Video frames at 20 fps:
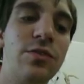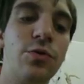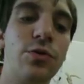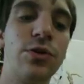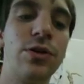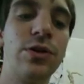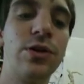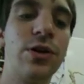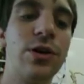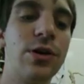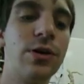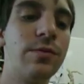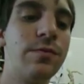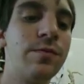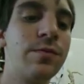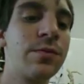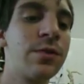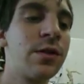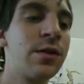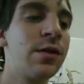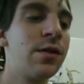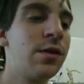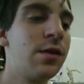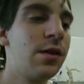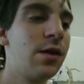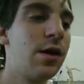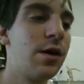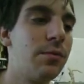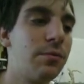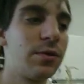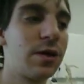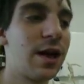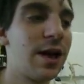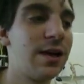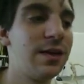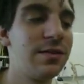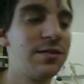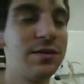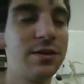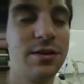or your
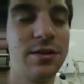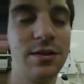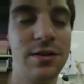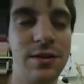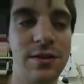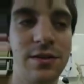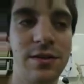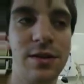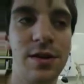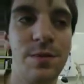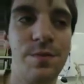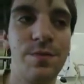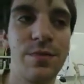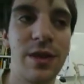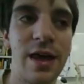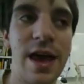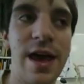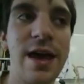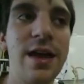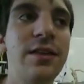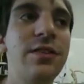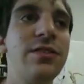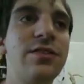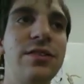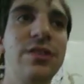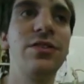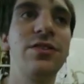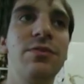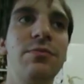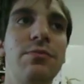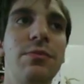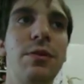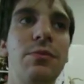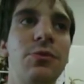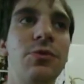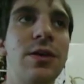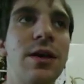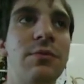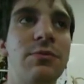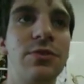Caiuses, and just deal some
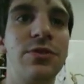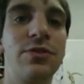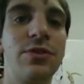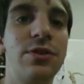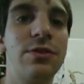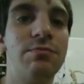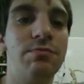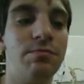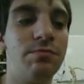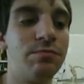minimal damage. Is good.